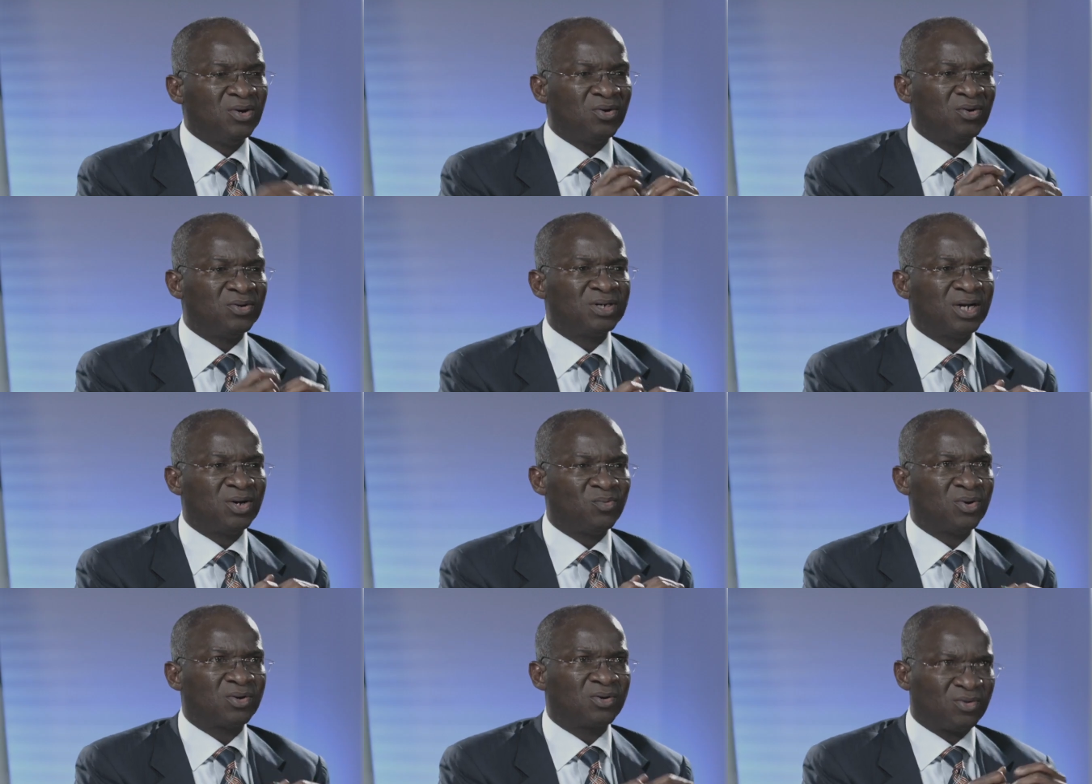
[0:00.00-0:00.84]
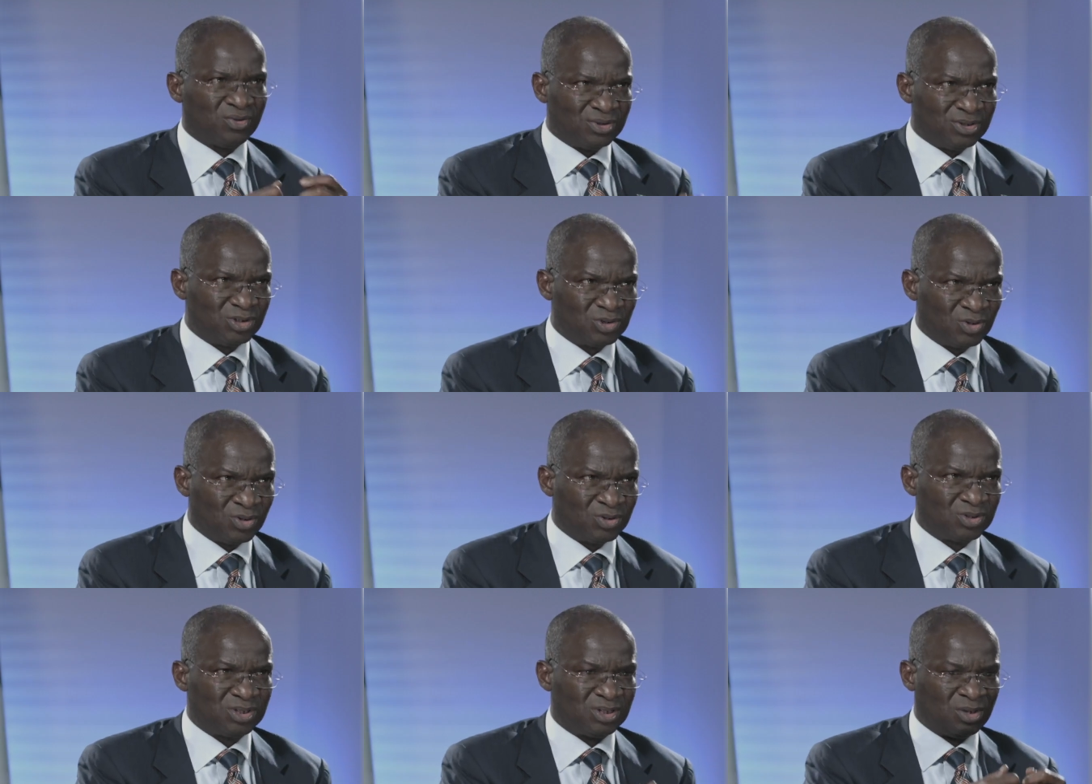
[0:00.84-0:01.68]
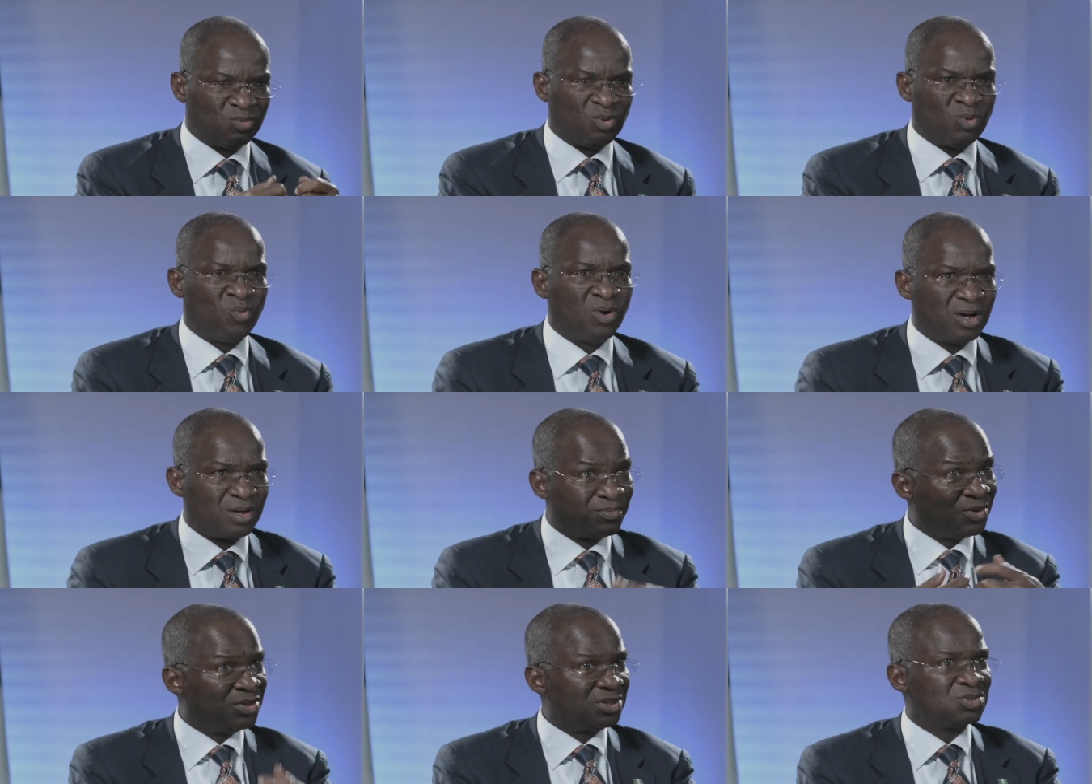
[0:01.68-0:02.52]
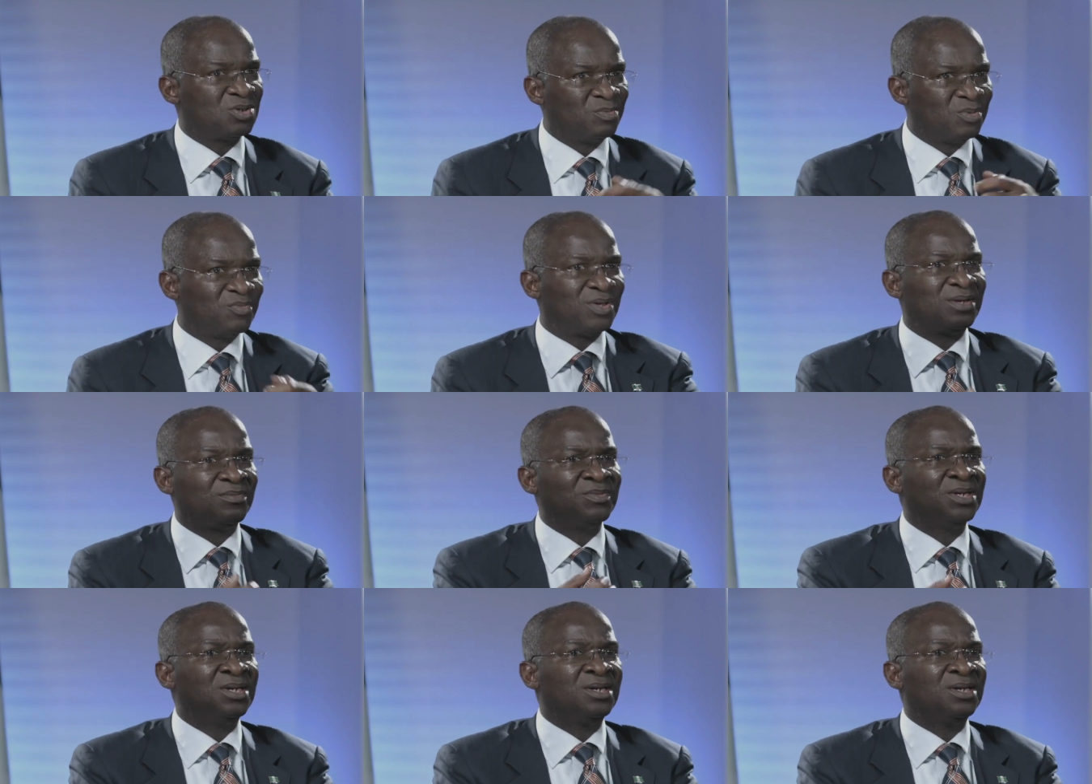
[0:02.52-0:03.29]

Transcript: under what conditions they will work, because some of them,